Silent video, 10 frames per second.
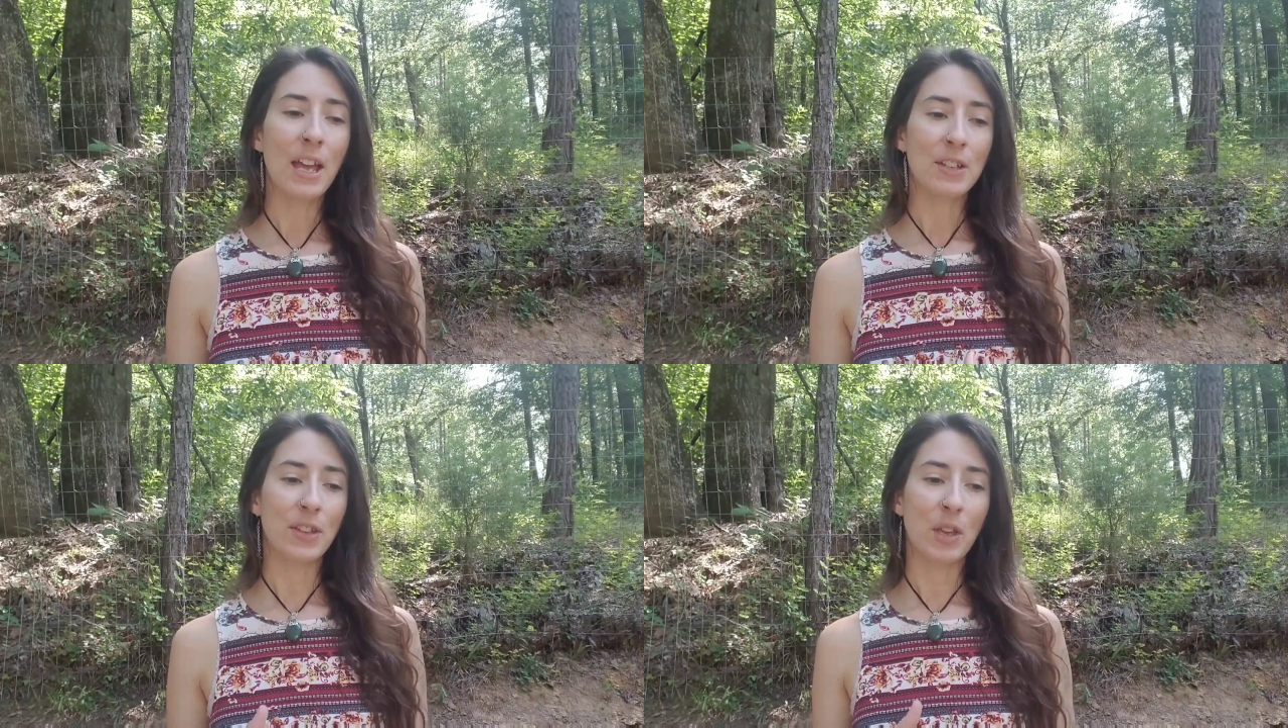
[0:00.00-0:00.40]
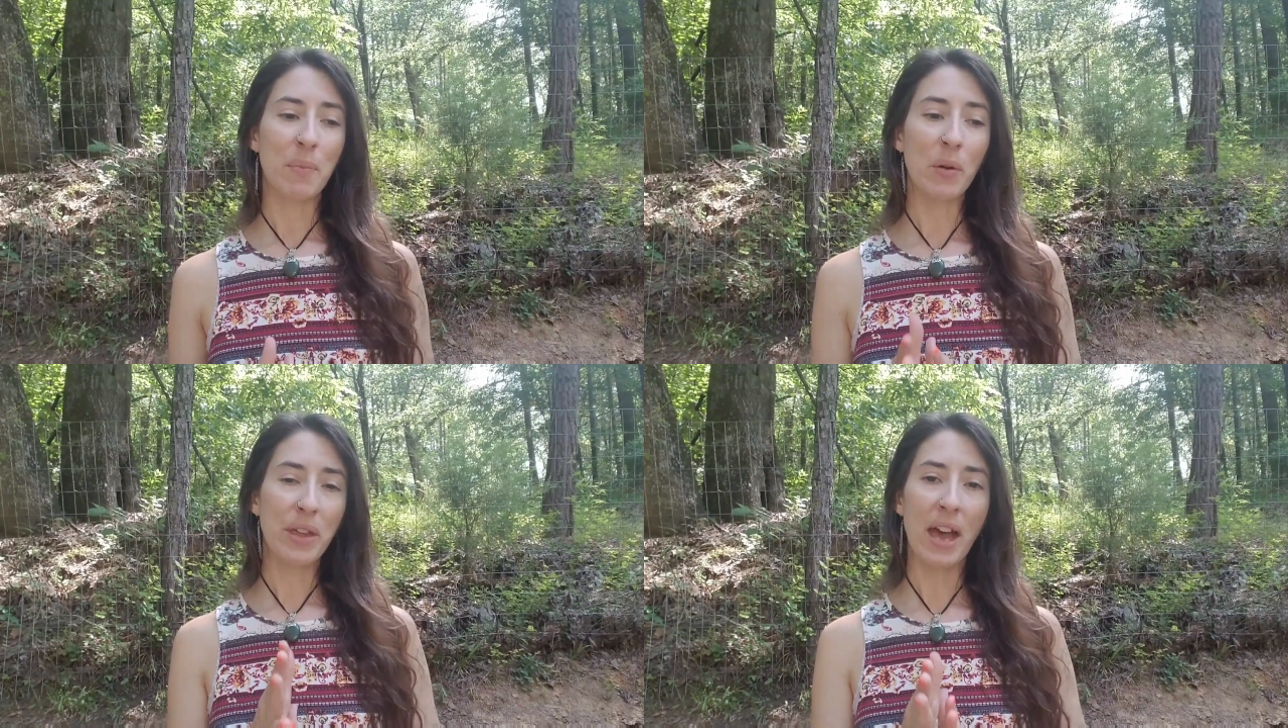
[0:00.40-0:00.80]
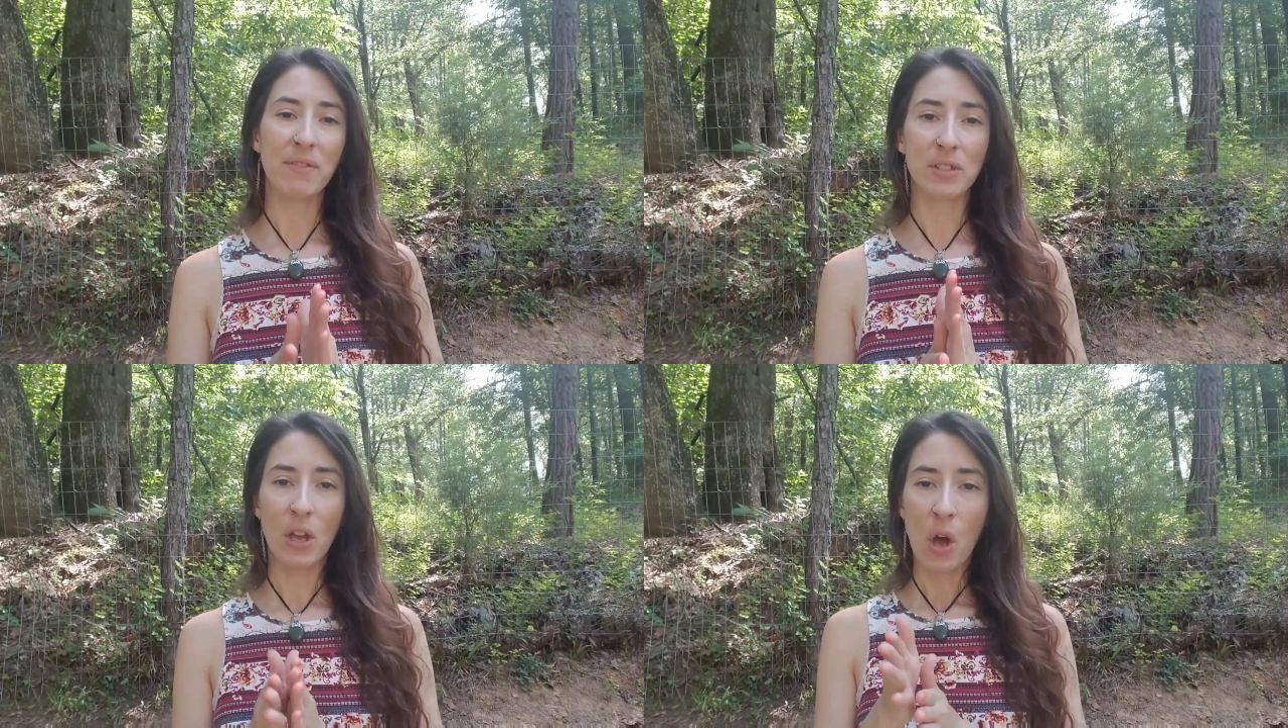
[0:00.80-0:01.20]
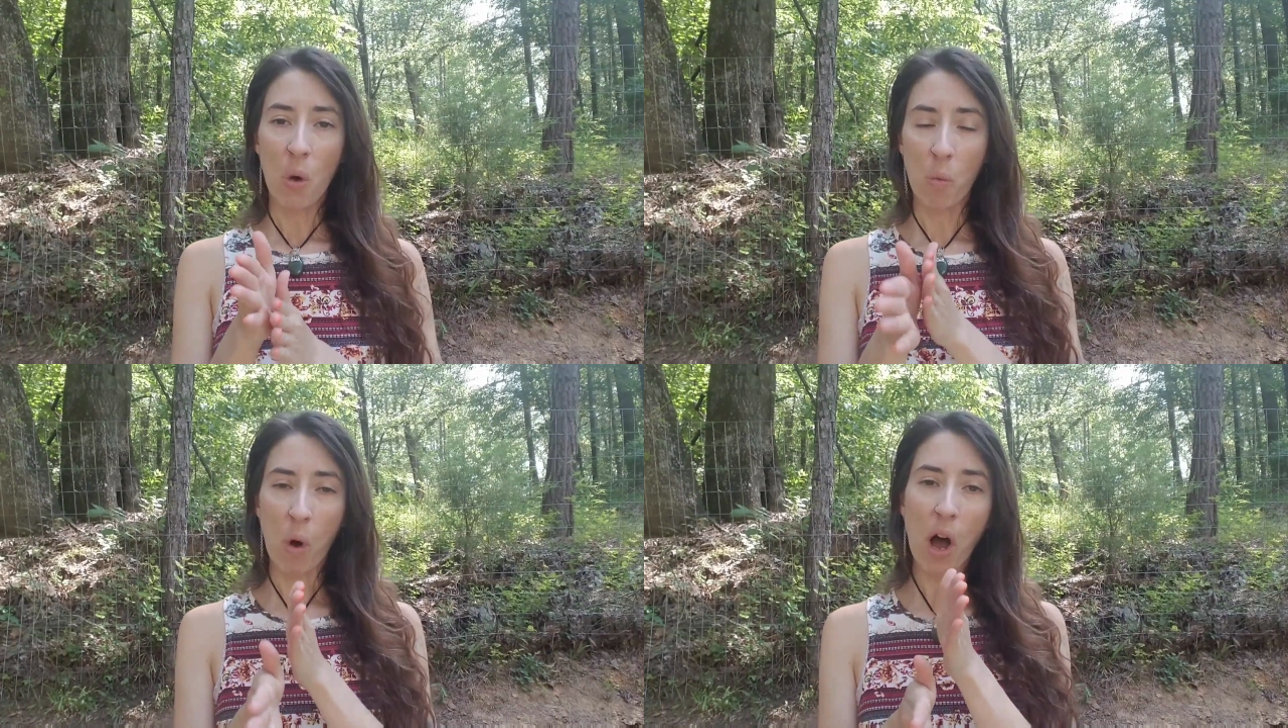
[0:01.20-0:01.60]
So you both have this
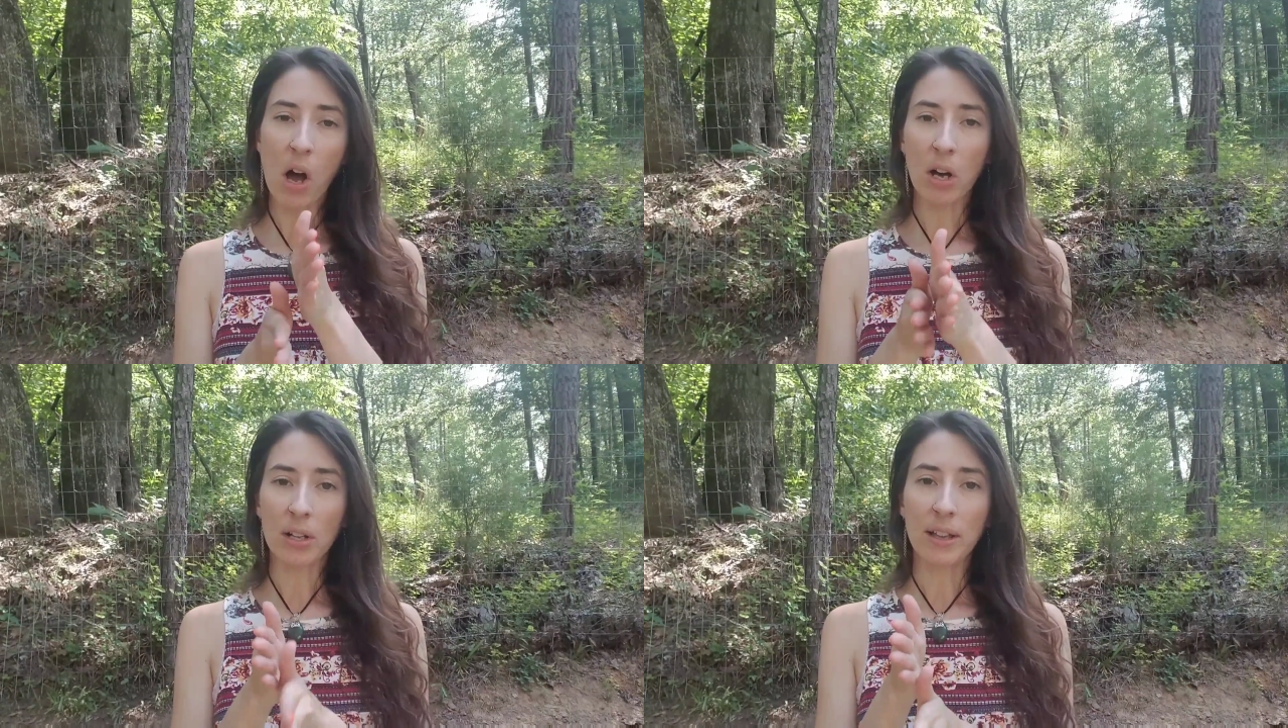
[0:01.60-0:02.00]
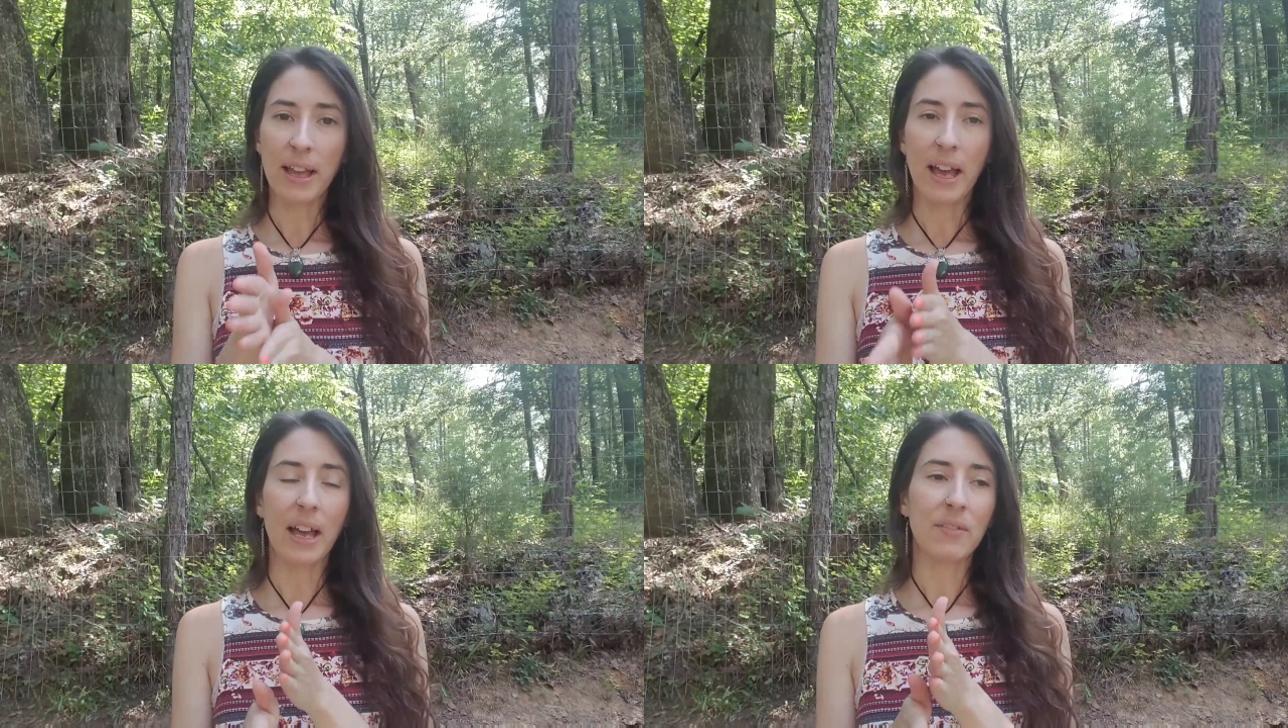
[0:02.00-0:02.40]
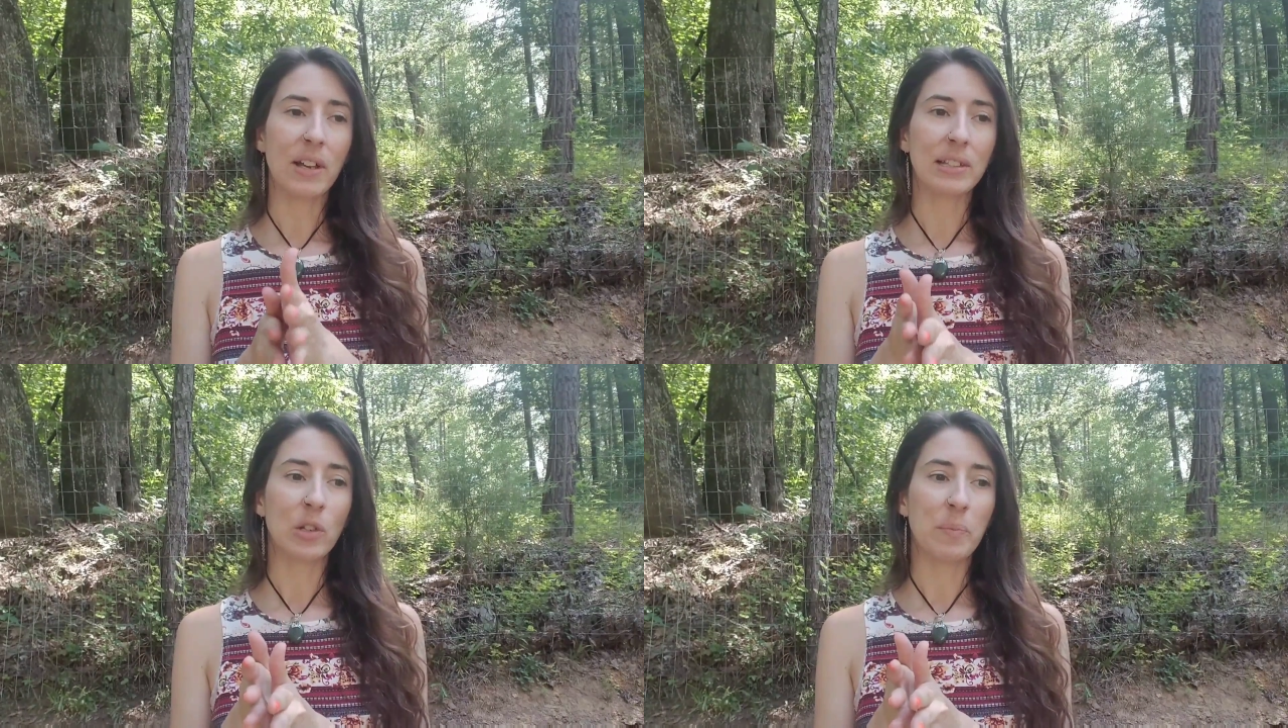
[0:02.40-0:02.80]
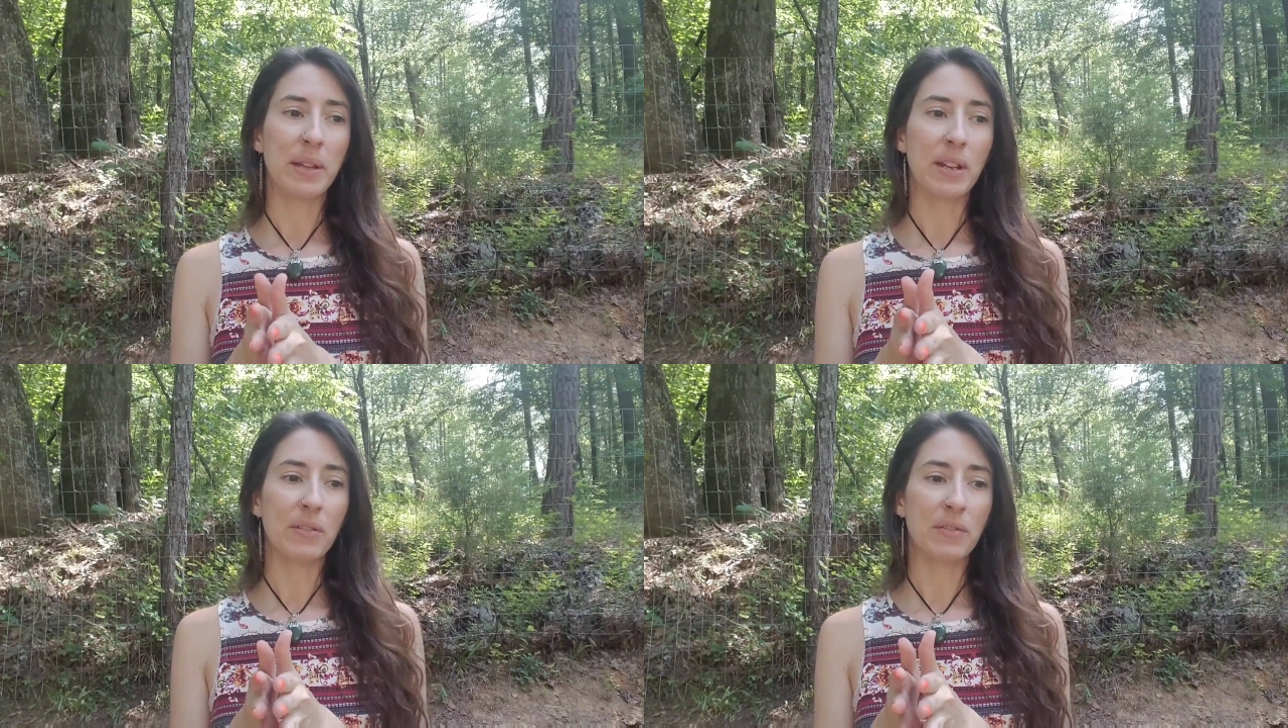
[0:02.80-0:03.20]
wall of a little
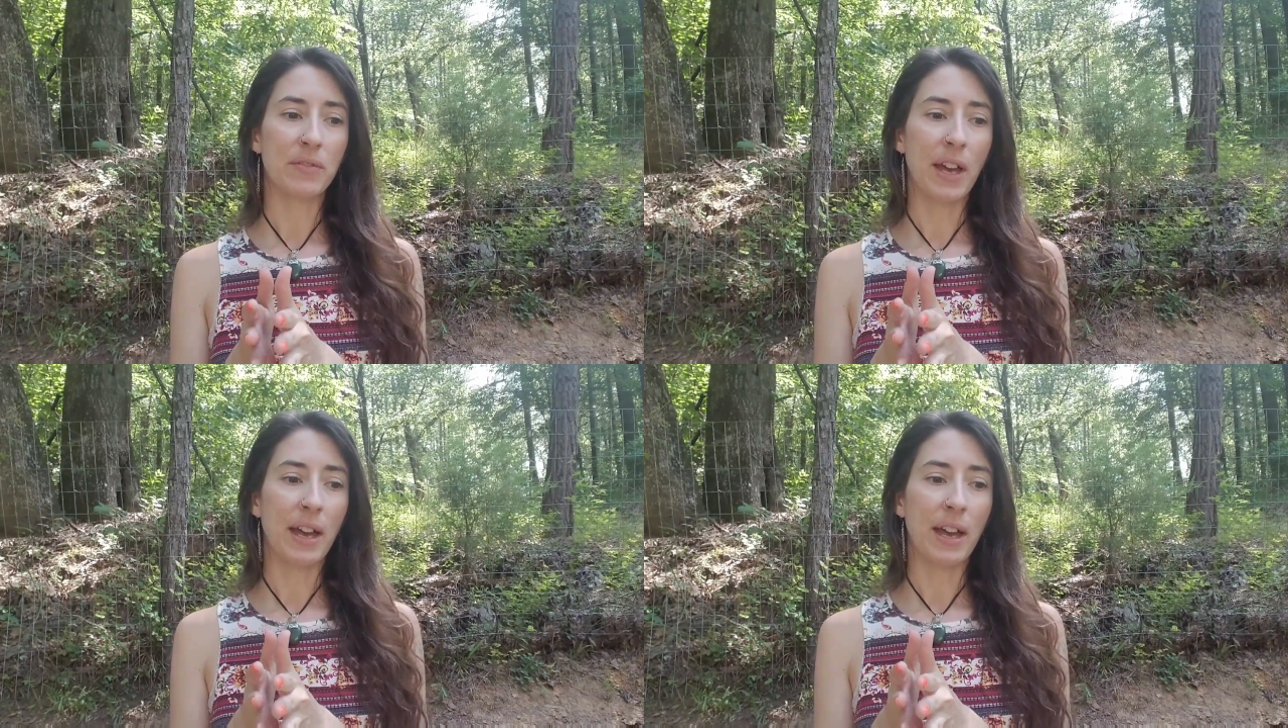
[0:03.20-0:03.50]
bit of